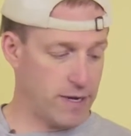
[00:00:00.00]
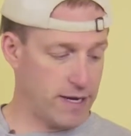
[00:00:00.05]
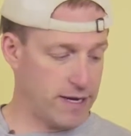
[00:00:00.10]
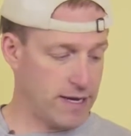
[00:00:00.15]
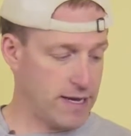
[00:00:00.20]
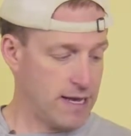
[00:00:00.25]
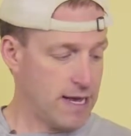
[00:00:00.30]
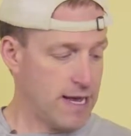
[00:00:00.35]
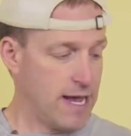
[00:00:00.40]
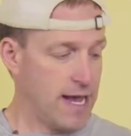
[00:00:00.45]

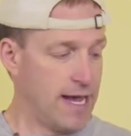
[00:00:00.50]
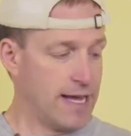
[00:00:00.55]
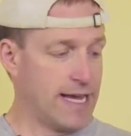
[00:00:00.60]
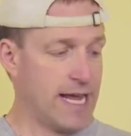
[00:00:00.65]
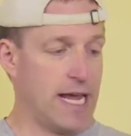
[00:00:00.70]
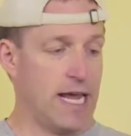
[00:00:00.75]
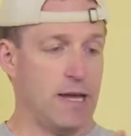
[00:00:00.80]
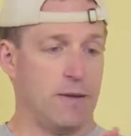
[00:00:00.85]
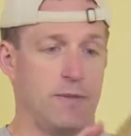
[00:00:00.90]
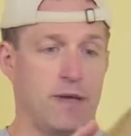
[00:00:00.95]
be, it
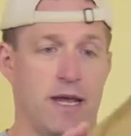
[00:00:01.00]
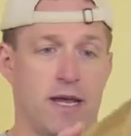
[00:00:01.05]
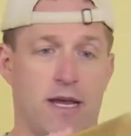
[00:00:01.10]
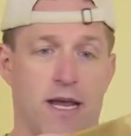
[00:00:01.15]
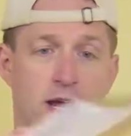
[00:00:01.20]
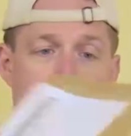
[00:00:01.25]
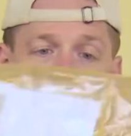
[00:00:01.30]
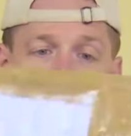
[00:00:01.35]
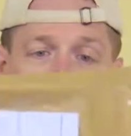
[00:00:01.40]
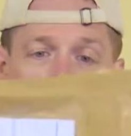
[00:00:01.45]
came in
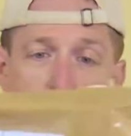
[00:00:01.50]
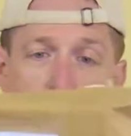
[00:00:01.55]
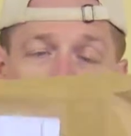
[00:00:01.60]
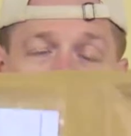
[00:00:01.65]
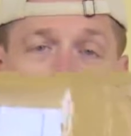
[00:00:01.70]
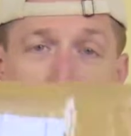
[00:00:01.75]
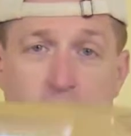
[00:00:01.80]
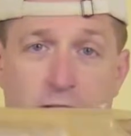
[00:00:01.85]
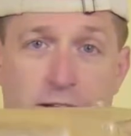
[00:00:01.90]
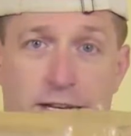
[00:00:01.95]
a
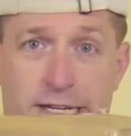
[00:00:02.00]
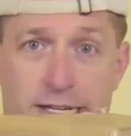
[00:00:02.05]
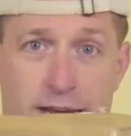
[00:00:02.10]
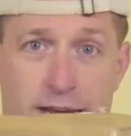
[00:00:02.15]
fully